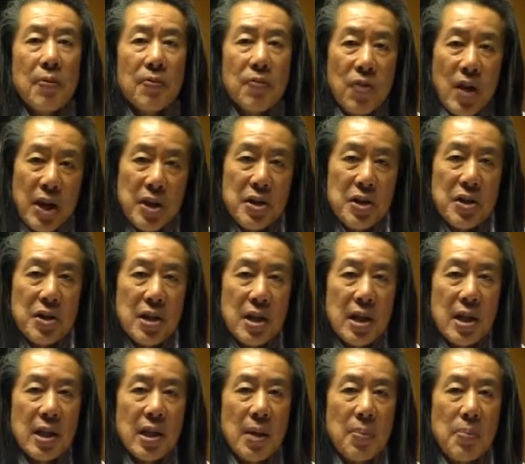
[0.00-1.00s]
French
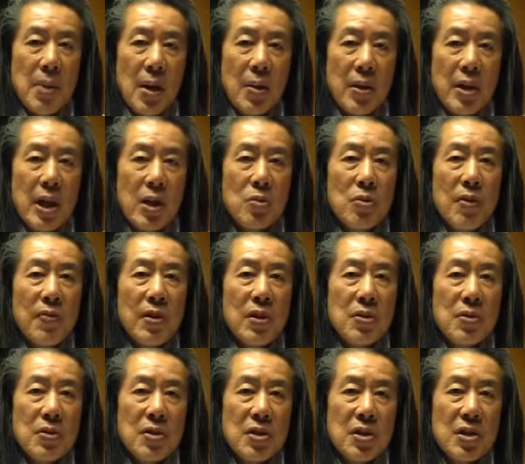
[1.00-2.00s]
and the American
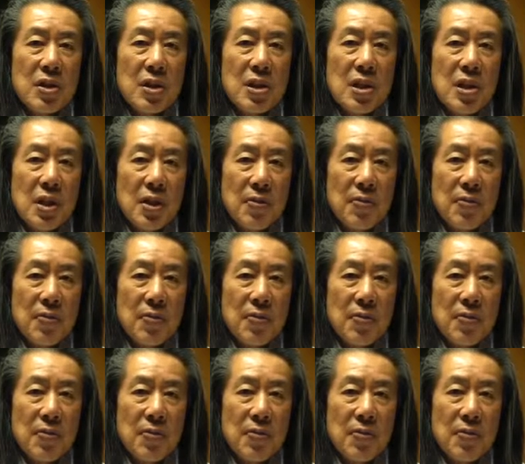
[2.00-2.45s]
revolutions